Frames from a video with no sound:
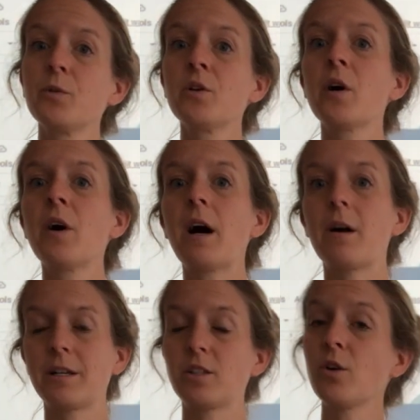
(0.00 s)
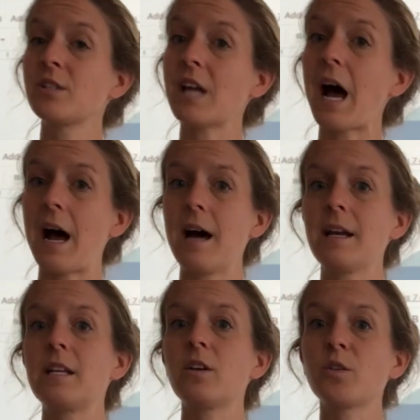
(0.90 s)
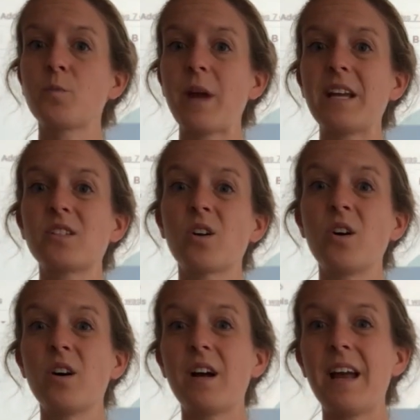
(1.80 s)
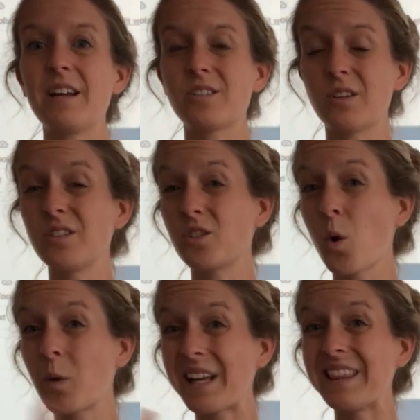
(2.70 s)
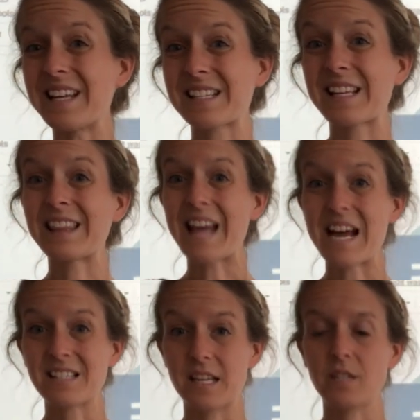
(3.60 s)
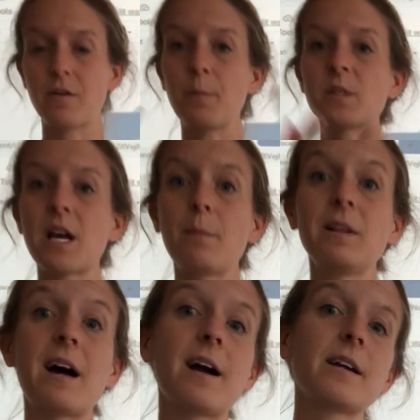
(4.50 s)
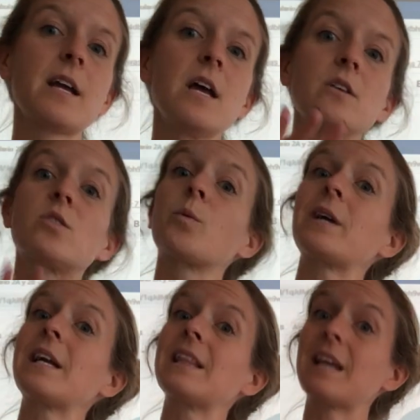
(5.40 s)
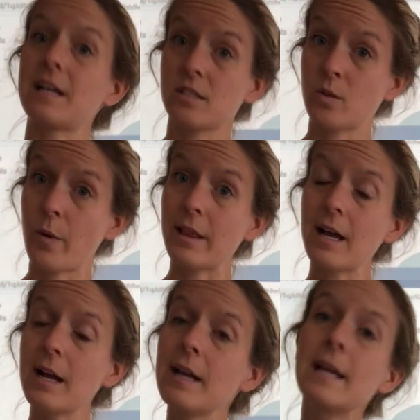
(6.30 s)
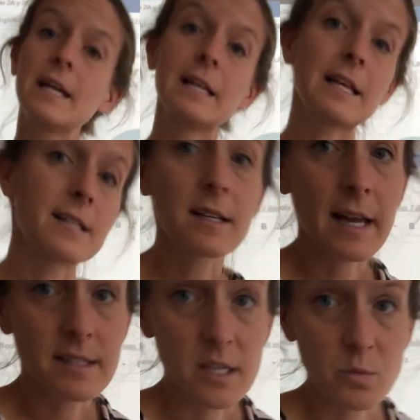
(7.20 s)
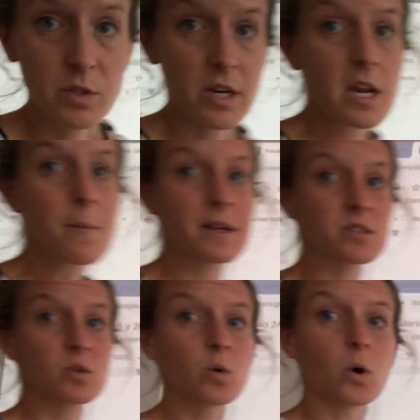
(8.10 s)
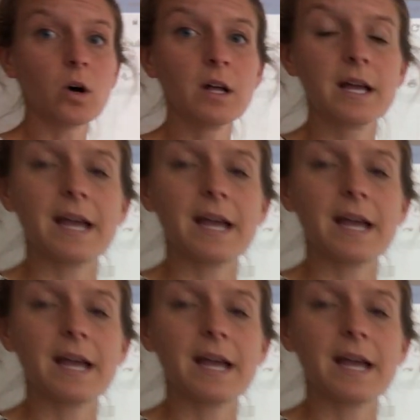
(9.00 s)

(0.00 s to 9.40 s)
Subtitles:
1 or 2A y 2B son sobre las clases. Vamos a hablar sobre la escuela y las clases. We're talking about school